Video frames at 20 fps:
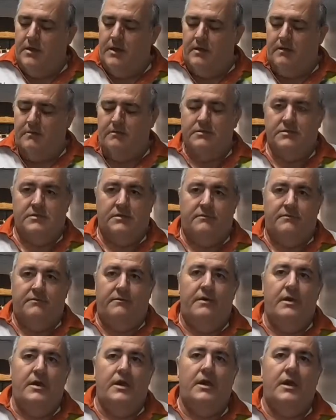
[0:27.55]
the other is a
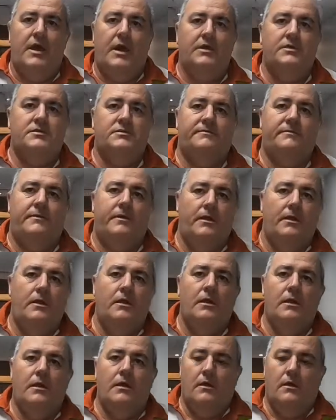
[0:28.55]
3D HV